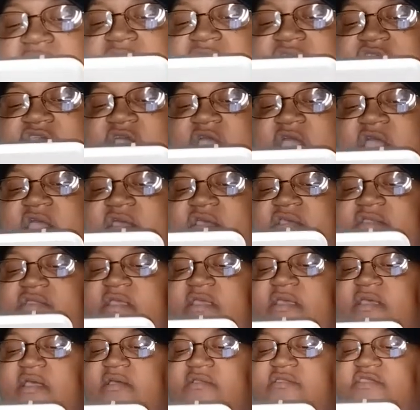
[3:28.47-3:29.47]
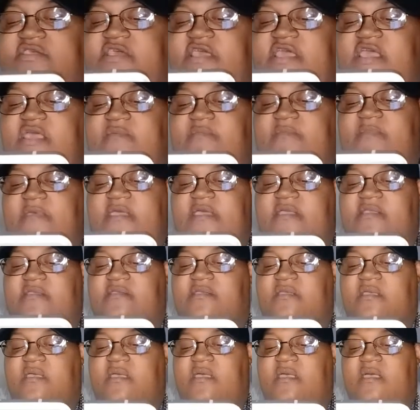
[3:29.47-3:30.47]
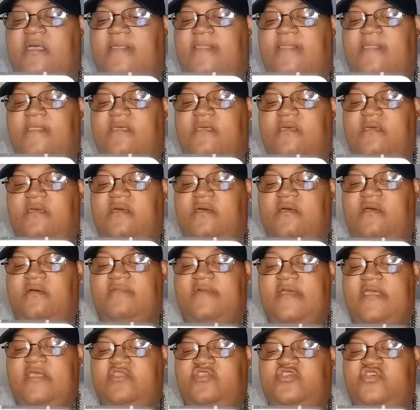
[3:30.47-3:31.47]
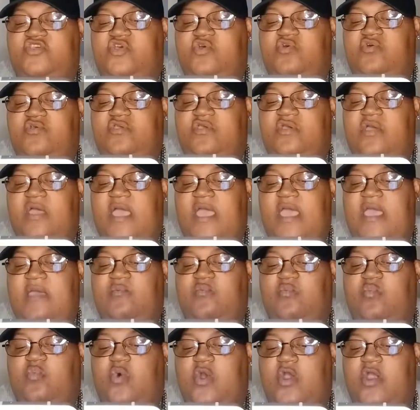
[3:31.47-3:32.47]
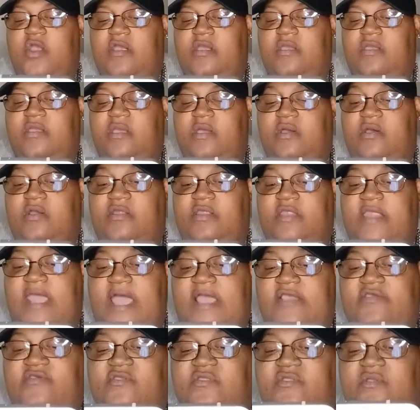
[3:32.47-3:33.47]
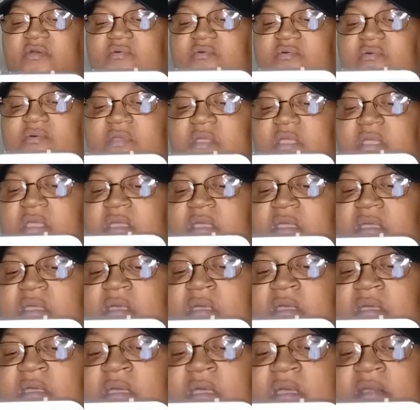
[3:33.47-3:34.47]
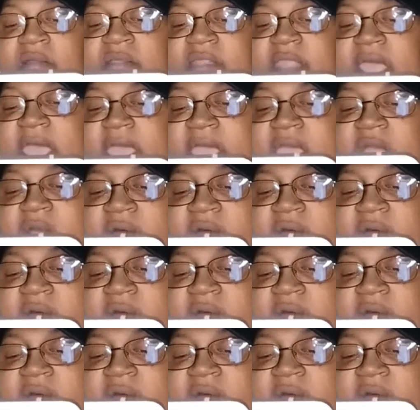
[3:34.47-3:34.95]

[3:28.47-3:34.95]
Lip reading: Cherish the achievement of a junior at work on National Day